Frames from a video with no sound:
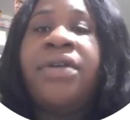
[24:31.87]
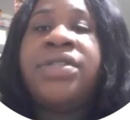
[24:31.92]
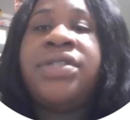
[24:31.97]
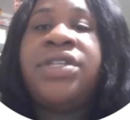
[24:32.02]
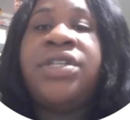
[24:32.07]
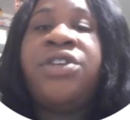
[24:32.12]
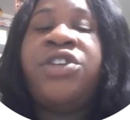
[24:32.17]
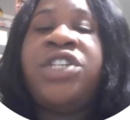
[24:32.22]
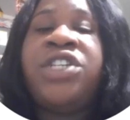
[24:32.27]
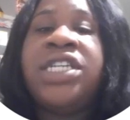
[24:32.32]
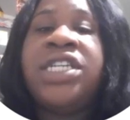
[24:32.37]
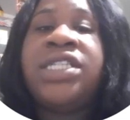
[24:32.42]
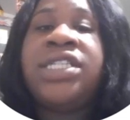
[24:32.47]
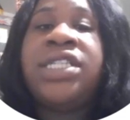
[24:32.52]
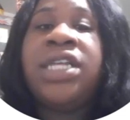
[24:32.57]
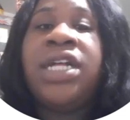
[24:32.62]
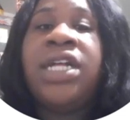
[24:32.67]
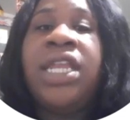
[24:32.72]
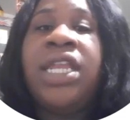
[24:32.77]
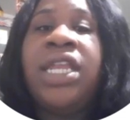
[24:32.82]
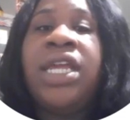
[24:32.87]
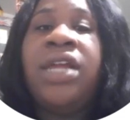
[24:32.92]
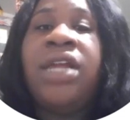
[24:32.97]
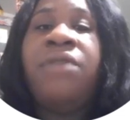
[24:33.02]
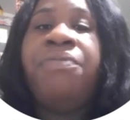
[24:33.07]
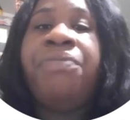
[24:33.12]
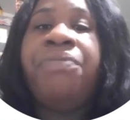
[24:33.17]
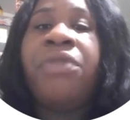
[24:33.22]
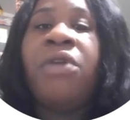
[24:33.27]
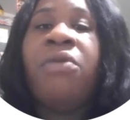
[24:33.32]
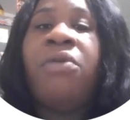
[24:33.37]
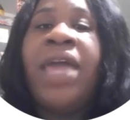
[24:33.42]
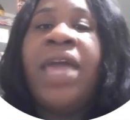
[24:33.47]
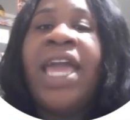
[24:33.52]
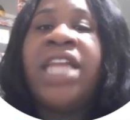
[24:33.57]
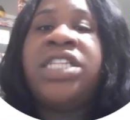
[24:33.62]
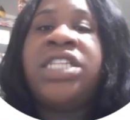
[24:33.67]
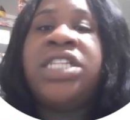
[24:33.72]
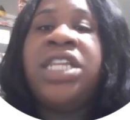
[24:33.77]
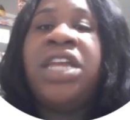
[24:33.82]
synergistically with
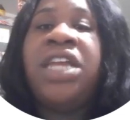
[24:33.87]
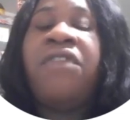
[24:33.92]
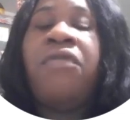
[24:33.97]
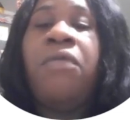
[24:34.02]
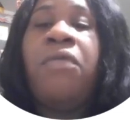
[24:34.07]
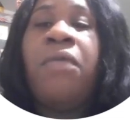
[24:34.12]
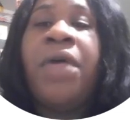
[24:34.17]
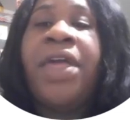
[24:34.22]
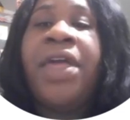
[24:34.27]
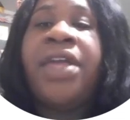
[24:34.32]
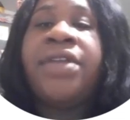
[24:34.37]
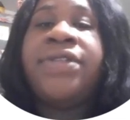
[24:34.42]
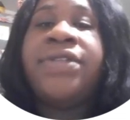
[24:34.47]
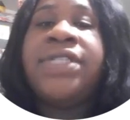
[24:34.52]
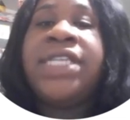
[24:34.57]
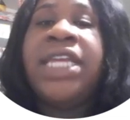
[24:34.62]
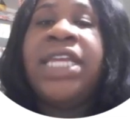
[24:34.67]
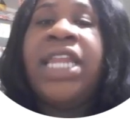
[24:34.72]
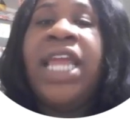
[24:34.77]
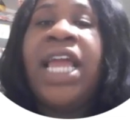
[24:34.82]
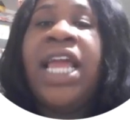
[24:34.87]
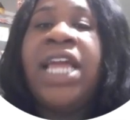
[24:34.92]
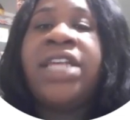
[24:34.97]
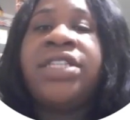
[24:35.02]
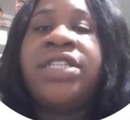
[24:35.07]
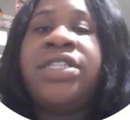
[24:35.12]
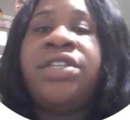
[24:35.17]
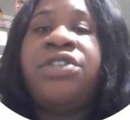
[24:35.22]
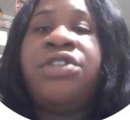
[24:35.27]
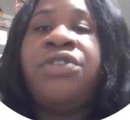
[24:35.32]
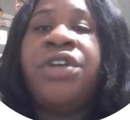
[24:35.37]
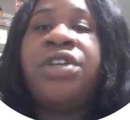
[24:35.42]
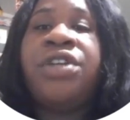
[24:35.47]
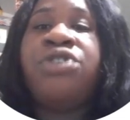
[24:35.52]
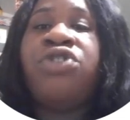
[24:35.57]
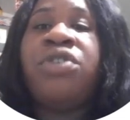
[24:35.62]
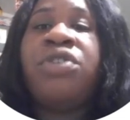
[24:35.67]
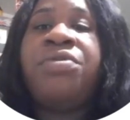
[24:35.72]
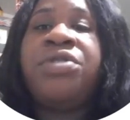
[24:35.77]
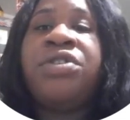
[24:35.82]
HNF1 to enhance the
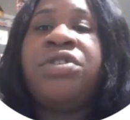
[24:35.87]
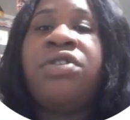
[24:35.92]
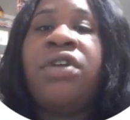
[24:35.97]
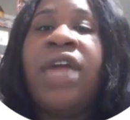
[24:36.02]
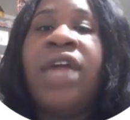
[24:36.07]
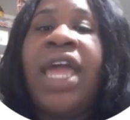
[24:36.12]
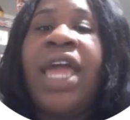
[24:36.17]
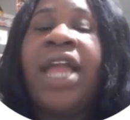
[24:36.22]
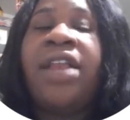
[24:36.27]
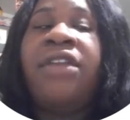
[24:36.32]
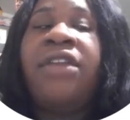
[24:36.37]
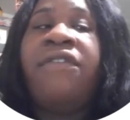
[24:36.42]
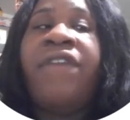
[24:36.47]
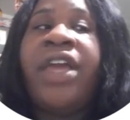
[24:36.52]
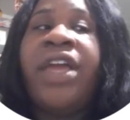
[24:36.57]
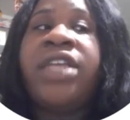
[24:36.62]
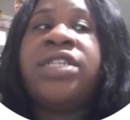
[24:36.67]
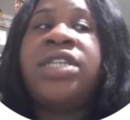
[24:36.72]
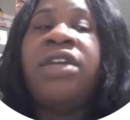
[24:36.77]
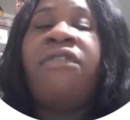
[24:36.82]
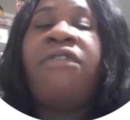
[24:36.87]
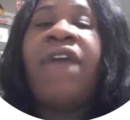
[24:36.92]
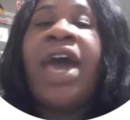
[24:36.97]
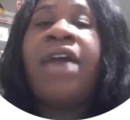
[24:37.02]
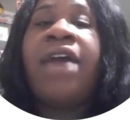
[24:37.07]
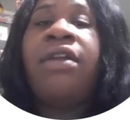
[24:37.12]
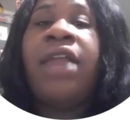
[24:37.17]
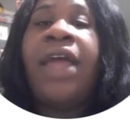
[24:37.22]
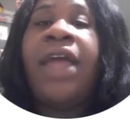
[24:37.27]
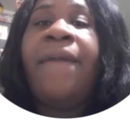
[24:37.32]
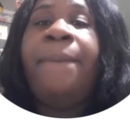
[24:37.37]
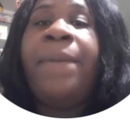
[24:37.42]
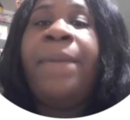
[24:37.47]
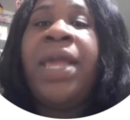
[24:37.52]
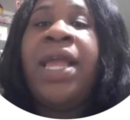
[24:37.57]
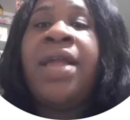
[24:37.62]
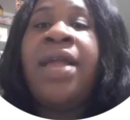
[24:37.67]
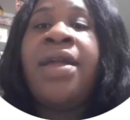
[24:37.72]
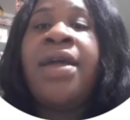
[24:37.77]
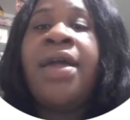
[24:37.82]
transcriptional activation of aldehyde
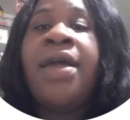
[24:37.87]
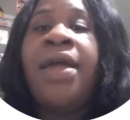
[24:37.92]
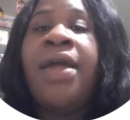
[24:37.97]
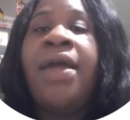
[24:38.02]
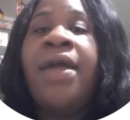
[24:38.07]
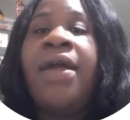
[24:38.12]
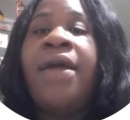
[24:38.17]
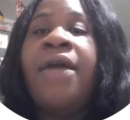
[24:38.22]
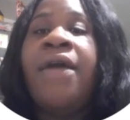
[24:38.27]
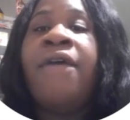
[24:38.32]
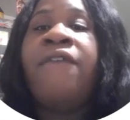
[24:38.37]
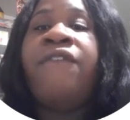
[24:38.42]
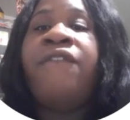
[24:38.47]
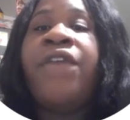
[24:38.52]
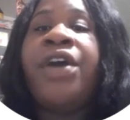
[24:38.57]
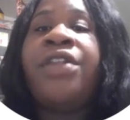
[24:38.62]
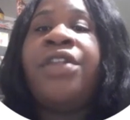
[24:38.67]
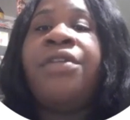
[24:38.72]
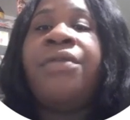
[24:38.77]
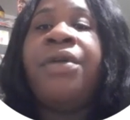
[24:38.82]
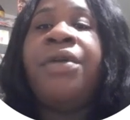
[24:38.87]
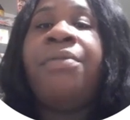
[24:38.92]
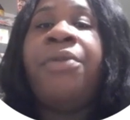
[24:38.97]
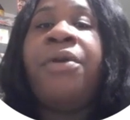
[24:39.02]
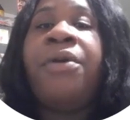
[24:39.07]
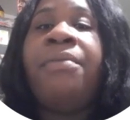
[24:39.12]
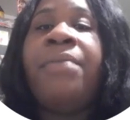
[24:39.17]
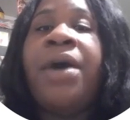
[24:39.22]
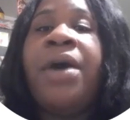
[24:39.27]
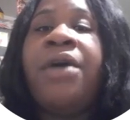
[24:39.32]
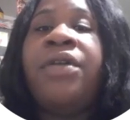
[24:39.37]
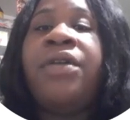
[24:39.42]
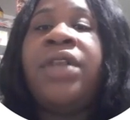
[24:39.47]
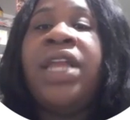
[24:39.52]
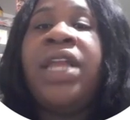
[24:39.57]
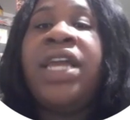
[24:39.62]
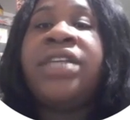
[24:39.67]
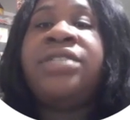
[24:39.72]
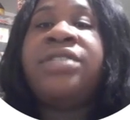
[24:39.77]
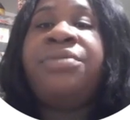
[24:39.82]
B, furthering promoting
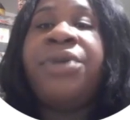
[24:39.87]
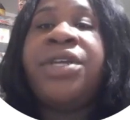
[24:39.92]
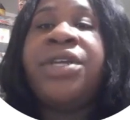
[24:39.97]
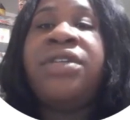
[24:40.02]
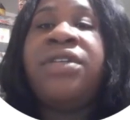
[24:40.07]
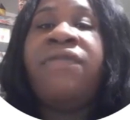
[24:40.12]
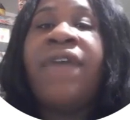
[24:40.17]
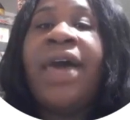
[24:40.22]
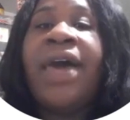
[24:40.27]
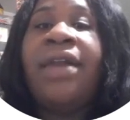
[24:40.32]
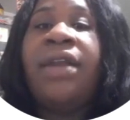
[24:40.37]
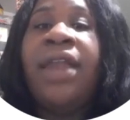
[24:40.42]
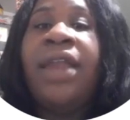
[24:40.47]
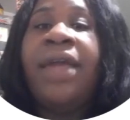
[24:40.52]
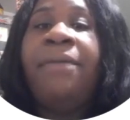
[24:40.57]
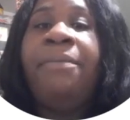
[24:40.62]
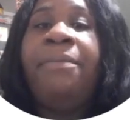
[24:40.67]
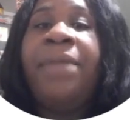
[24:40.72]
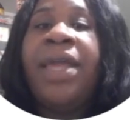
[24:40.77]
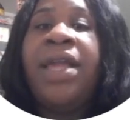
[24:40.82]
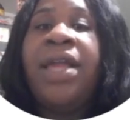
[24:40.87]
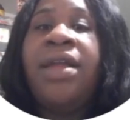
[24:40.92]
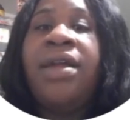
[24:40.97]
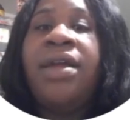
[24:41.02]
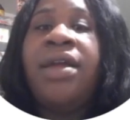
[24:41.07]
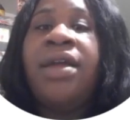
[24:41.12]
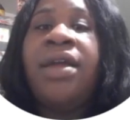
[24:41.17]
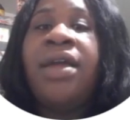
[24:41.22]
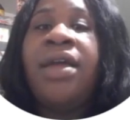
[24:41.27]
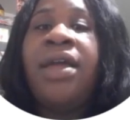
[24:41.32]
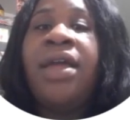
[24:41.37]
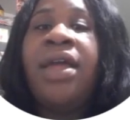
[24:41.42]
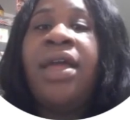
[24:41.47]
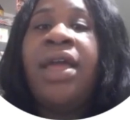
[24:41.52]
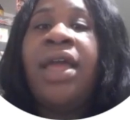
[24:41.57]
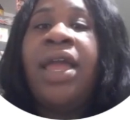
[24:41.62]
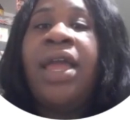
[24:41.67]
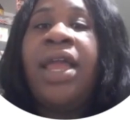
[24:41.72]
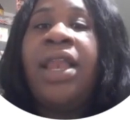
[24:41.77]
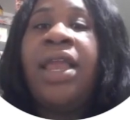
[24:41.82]
the expression of aldehyde B
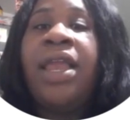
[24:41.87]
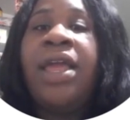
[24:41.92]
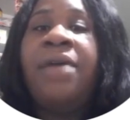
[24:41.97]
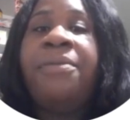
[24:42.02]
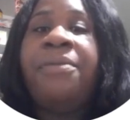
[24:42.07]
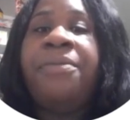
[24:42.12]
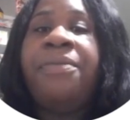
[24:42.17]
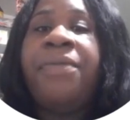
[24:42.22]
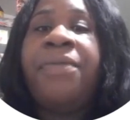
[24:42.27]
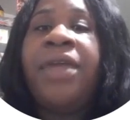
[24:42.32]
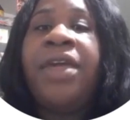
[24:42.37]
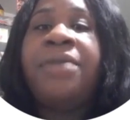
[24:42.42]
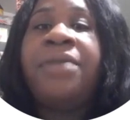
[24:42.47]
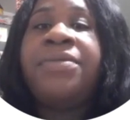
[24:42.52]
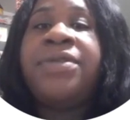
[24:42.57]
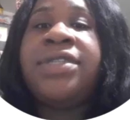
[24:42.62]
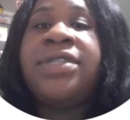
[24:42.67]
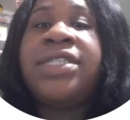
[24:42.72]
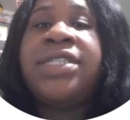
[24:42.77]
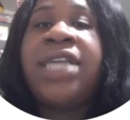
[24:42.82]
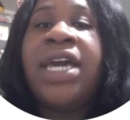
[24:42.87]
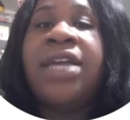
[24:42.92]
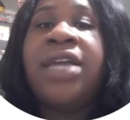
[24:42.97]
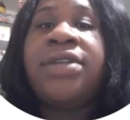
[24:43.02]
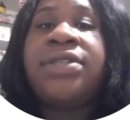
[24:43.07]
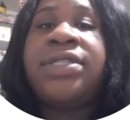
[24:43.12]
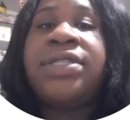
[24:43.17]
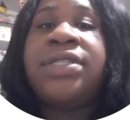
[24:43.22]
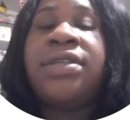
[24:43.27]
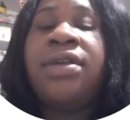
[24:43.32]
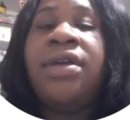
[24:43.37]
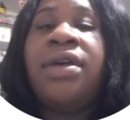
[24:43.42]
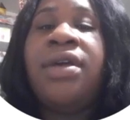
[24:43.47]
in hepatocytes.